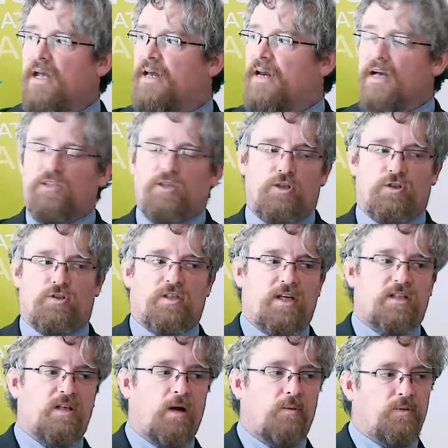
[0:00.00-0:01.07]
It actually just
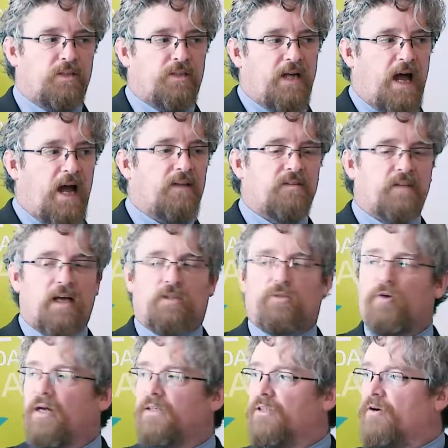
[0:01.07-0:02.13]
gets on with it at that
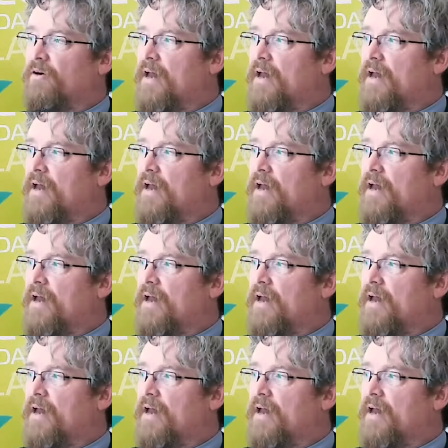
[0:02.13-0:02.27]
granular